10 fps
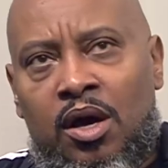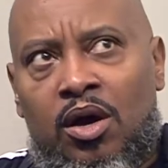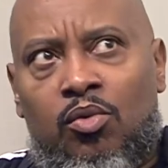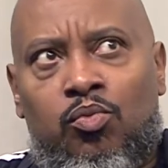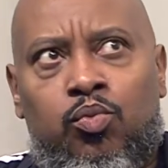
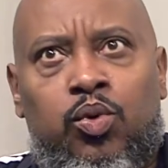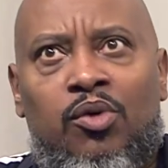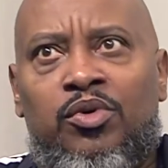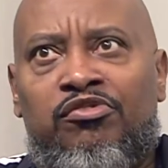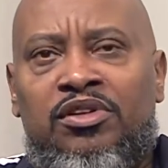what
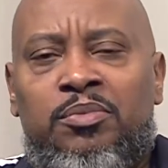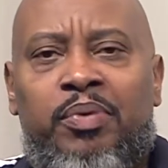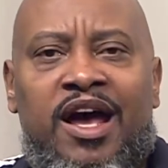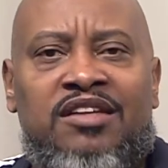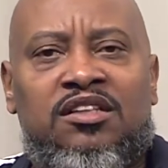would really
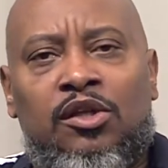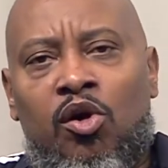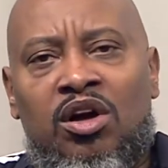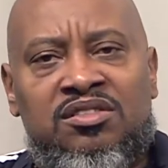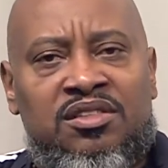pass the
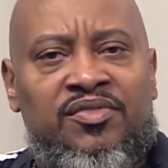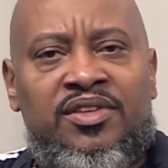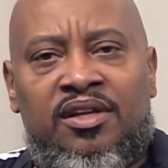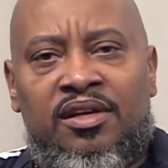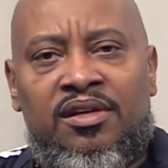laws and
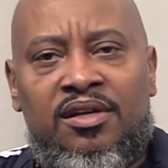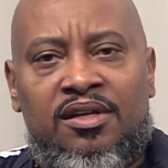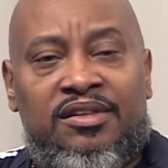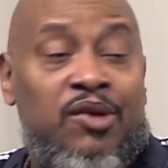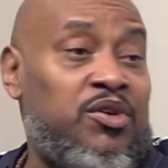everything?
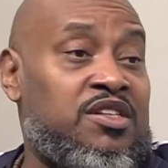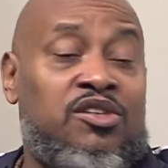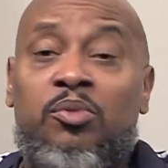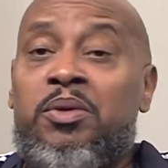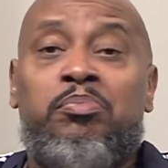They would still
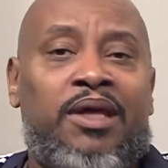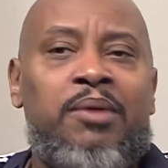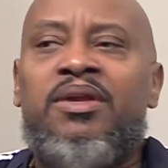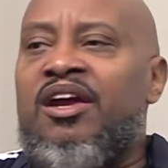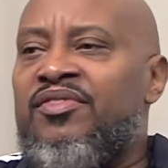be
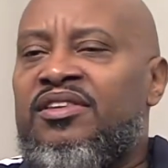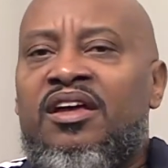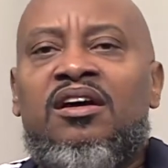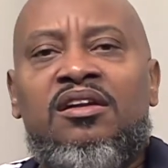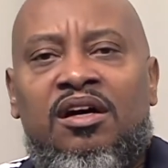blaming everything
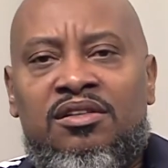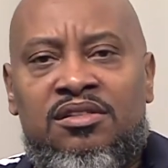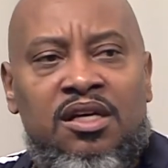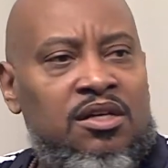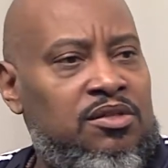on us.
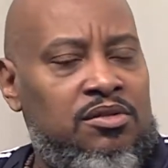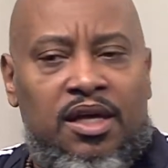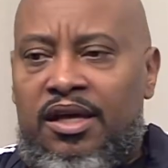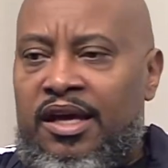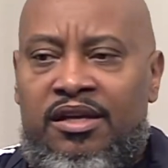
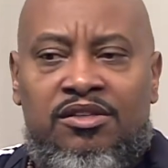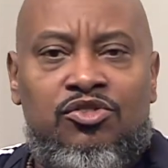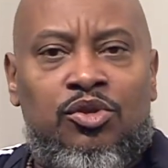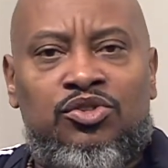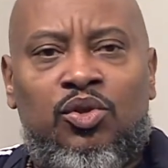And
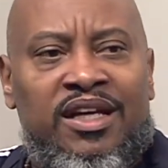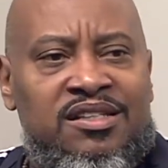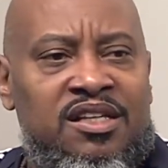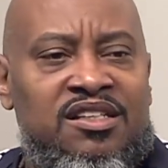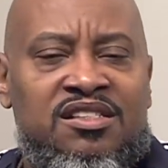so like I
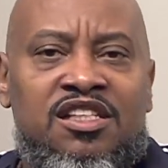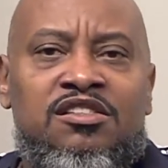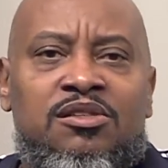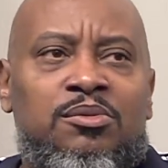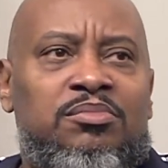said, the
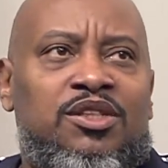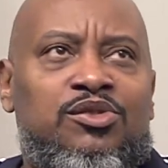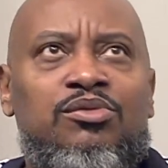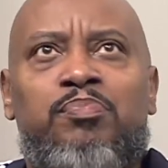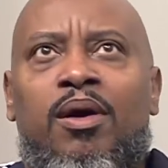system, the
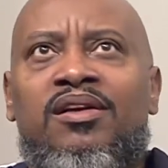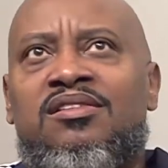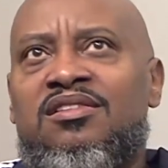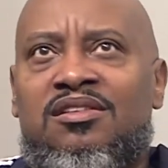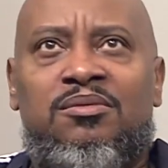two-party
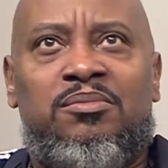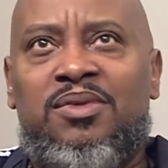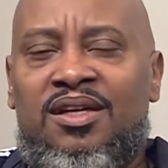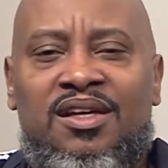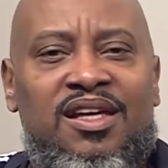system,
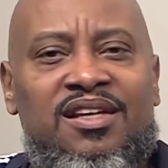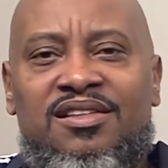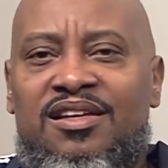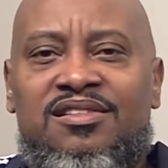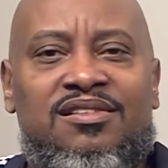
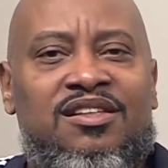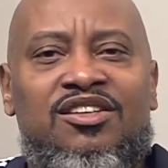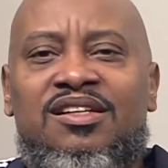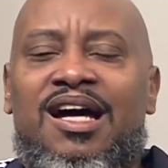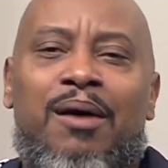is
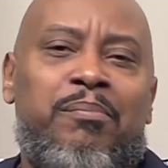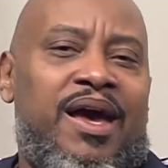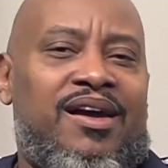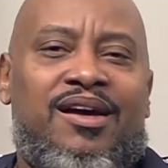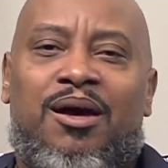good cop,
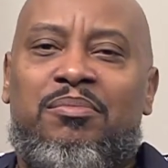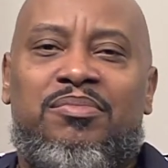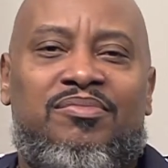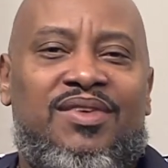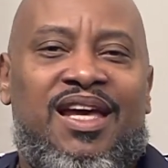bad cop,
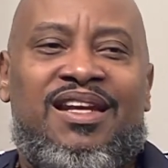and